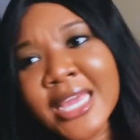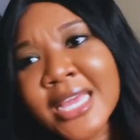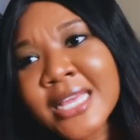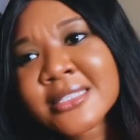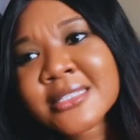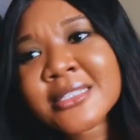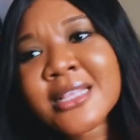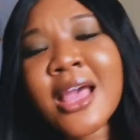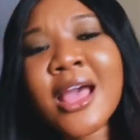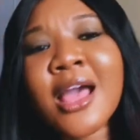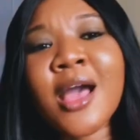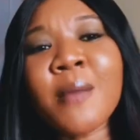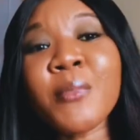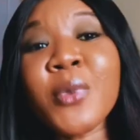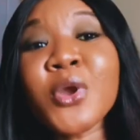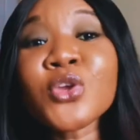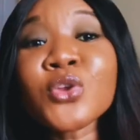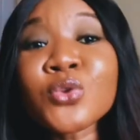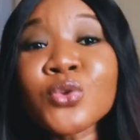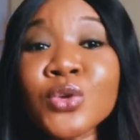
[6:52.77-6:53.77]
Yes,
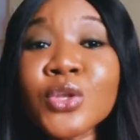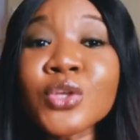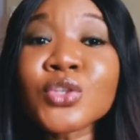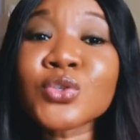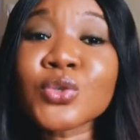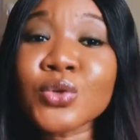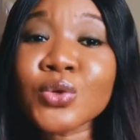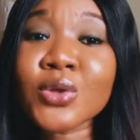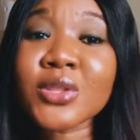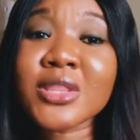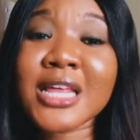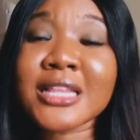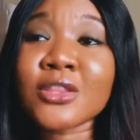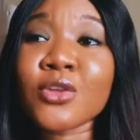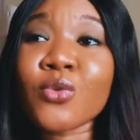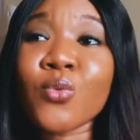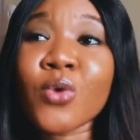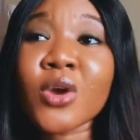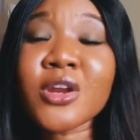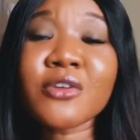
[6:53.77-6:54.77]
but you need to know
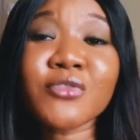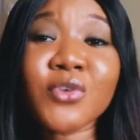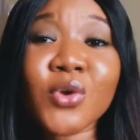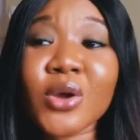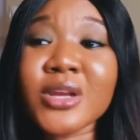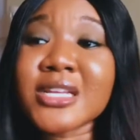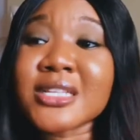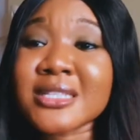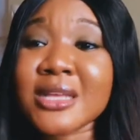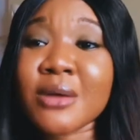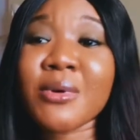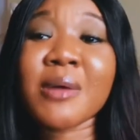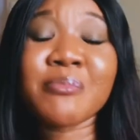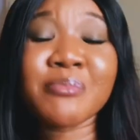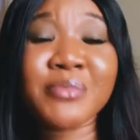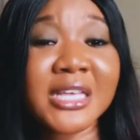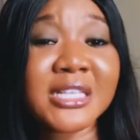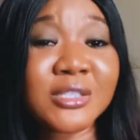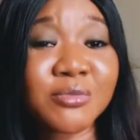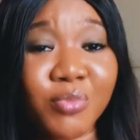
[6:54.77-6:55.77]
that the Word of God is
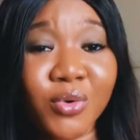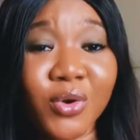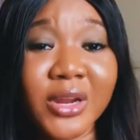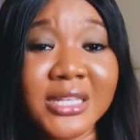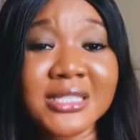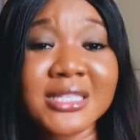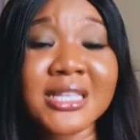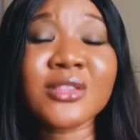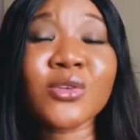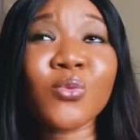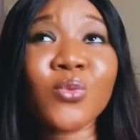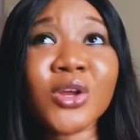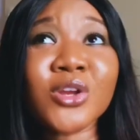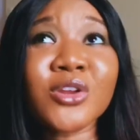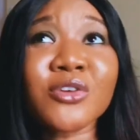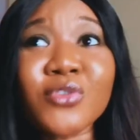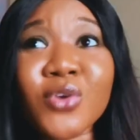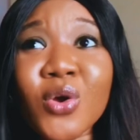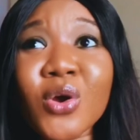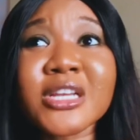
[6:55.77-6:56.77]
our base point. The
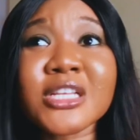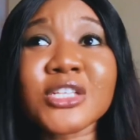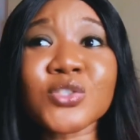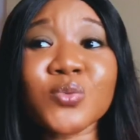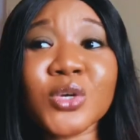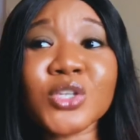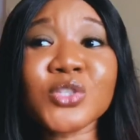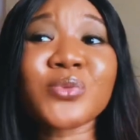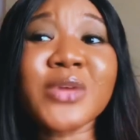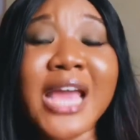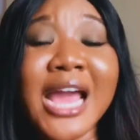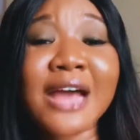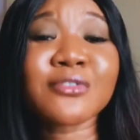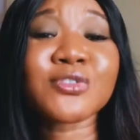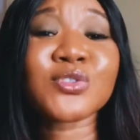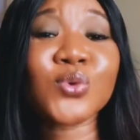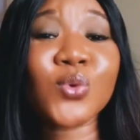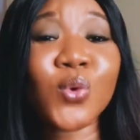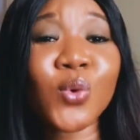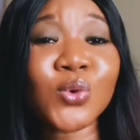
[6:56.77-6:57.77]
Word of God is what
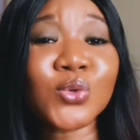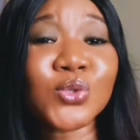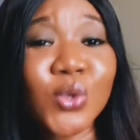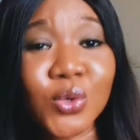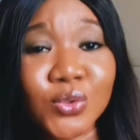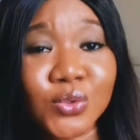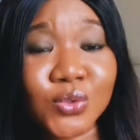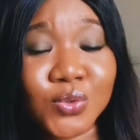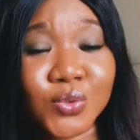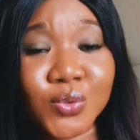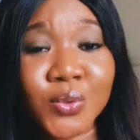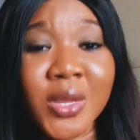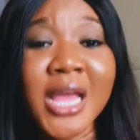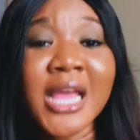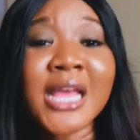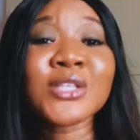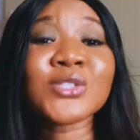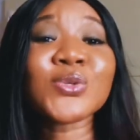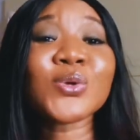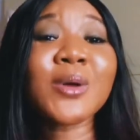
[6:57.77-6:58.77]
we have to hold on
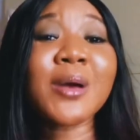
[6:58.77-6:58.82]
to.